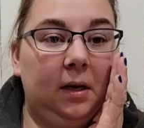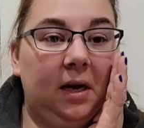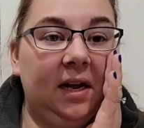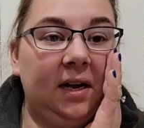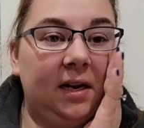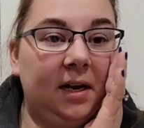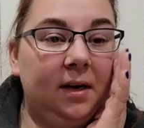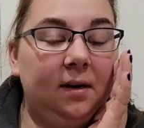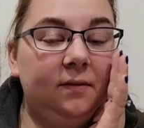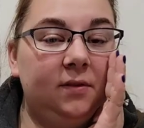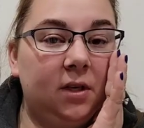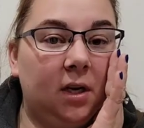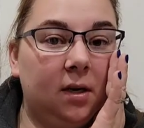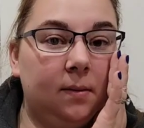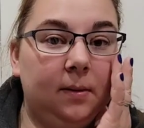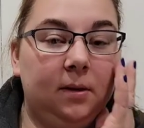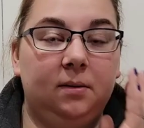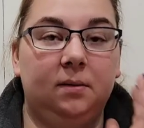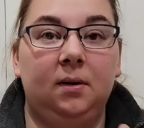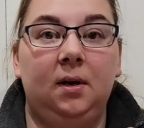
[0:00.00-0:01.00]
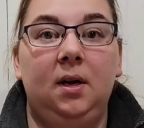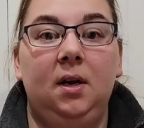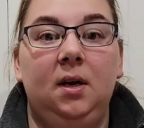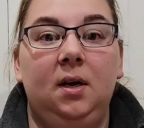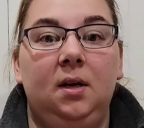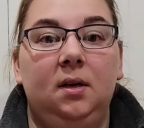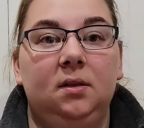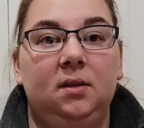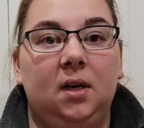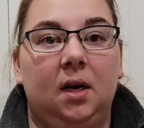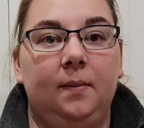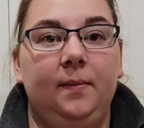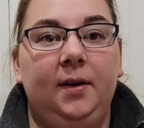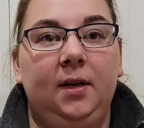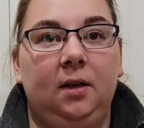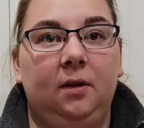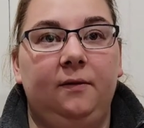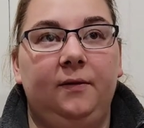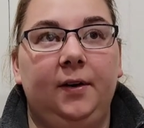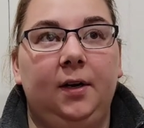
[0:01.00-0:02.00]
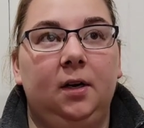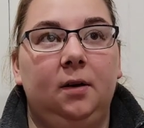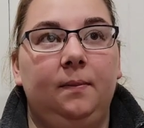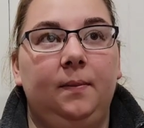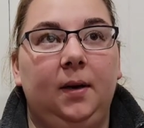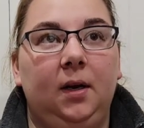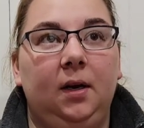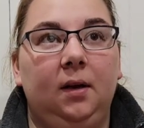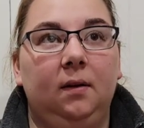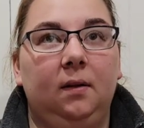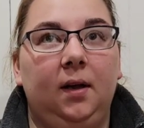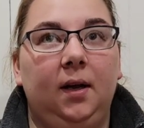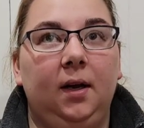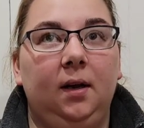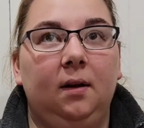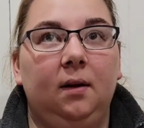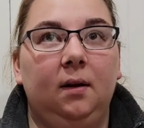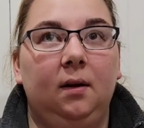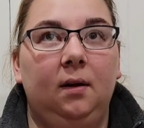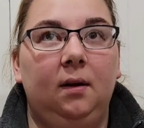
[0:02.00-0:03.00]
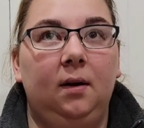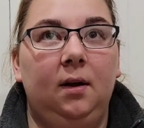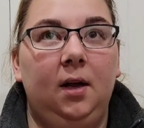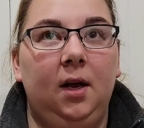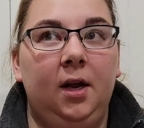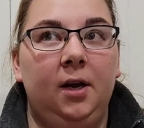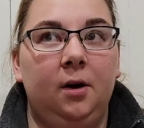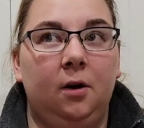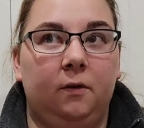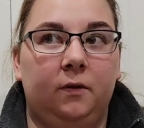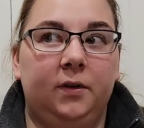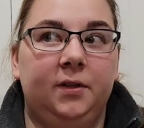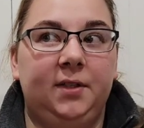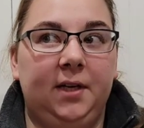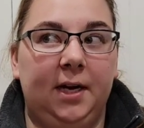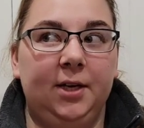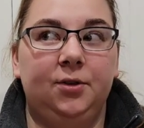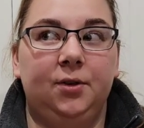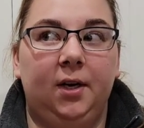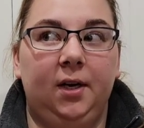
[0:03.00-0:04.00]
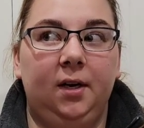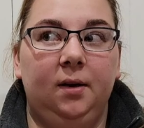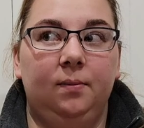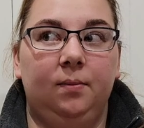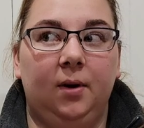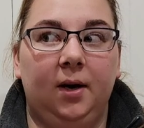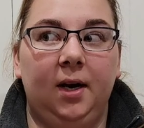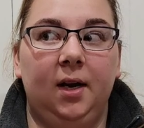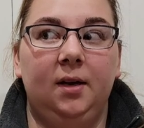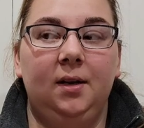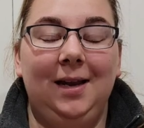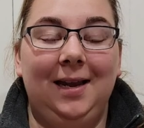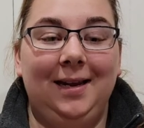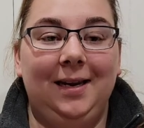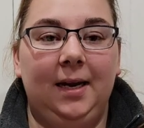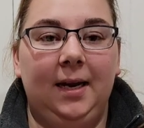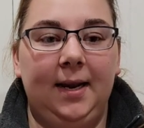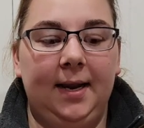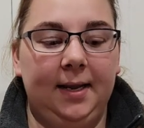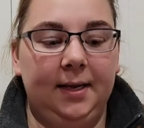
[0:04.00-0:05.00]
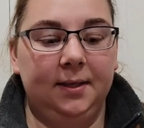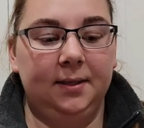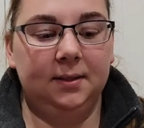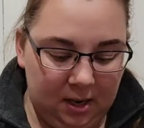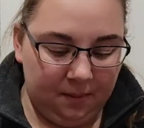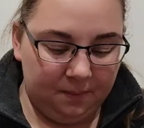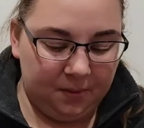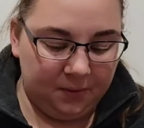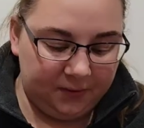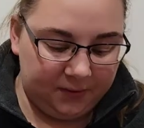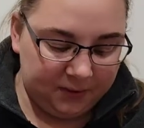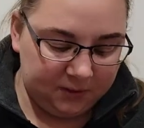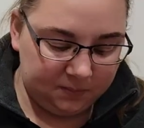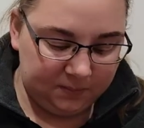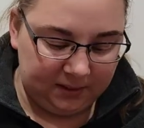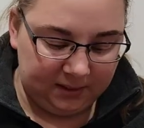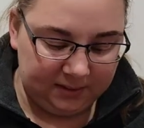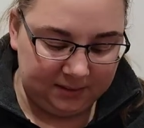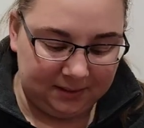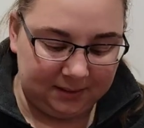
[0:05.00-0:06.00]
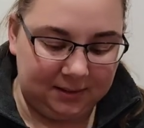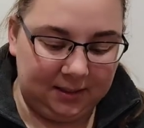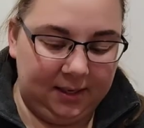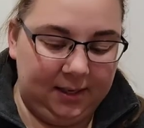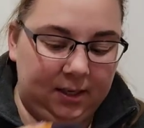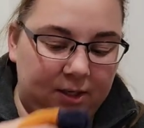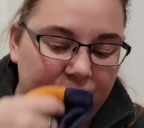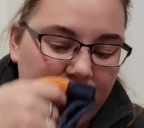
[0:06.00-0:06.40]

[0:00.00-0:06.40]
I kind of talk about Tommy Hilfiger being like an oversaturated brand, and it is. But this piece is like a